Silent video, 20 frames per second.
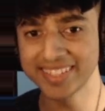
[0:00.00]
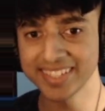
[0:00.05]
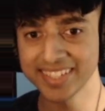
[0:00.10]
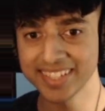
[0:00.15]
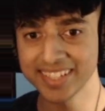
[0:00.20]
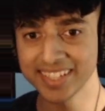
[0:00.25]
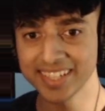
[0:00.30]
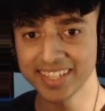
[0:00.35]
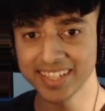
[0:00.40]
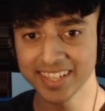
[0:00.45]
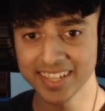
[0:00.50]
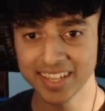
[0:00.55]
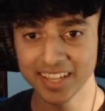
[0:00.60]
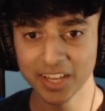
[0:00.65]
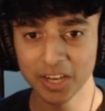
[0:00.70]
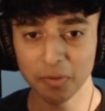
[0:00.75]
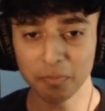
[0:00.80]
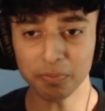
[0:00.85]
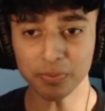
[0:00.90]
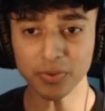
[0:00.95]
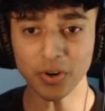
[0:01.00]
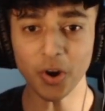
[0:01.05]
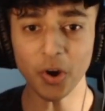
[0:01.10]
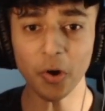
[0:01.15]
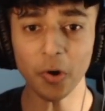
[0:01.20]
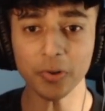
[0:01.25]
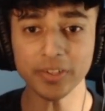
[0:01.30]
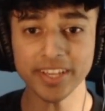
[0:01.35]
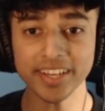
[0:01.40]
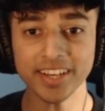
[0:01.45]
Bro,
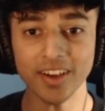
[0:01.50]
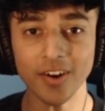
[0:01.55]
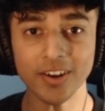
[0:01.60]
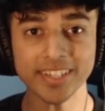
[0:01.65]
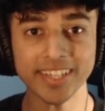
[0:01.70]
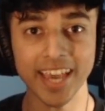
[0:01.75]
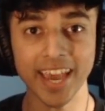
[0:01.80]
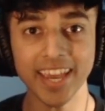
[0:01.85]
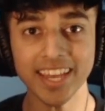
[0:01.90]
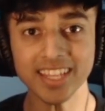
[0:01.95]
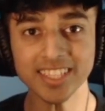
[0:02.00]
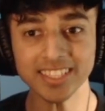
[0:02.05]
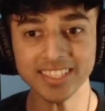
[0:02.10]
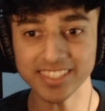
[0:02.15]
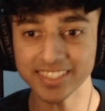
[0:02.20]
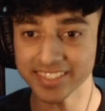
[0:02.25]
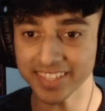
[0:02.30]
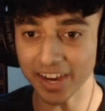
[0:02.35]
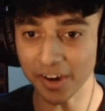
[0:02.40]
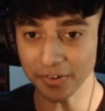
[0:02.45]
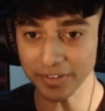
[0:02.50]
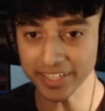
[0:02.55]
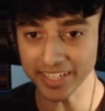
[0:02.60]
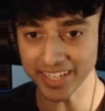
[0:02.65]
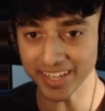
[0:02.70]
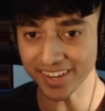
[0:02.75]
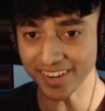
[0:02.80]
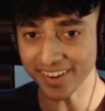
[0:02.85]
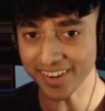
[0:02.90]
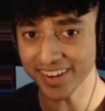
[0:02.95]
they got cages down
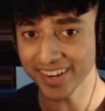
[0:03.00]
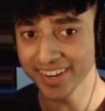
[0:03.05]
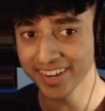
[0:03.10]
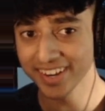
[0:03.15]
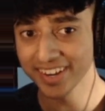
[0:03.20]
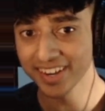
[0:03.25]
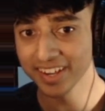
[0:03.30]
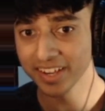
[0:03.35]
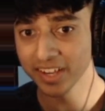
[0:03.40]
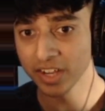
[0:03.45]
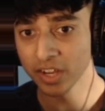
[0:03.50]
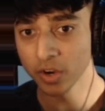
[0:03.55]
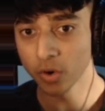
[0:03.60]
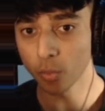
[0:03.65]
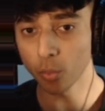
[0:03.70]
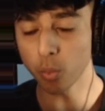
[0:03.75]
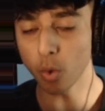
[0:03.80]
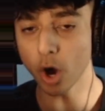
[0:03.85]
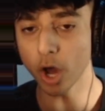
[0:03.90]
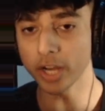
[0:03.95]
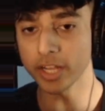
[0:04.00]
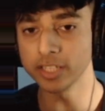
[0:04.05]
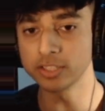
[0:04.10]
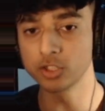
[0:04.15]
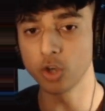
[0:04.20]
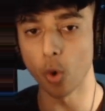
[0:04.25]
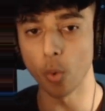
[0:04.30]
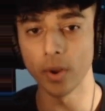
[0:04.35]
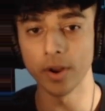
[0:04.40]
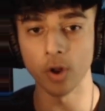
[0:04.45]
here? What is
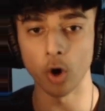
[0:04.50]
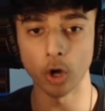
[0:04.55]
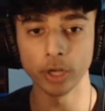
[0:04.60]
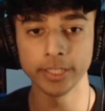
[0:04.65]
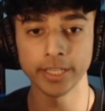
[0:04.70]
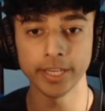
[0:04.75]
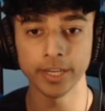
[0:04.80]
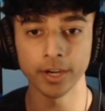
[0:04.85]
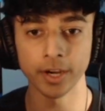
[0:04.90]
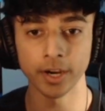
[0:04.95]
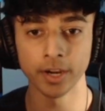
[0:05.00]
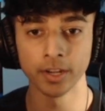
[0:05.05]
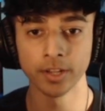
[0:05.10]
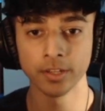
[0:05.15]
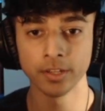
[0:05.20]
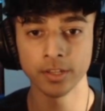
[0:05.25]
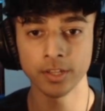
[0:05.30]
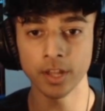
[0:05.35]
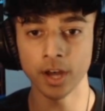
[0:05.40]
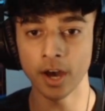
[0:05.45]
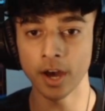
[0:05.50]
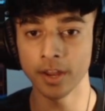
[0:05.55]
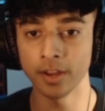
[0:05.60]
going on here? No.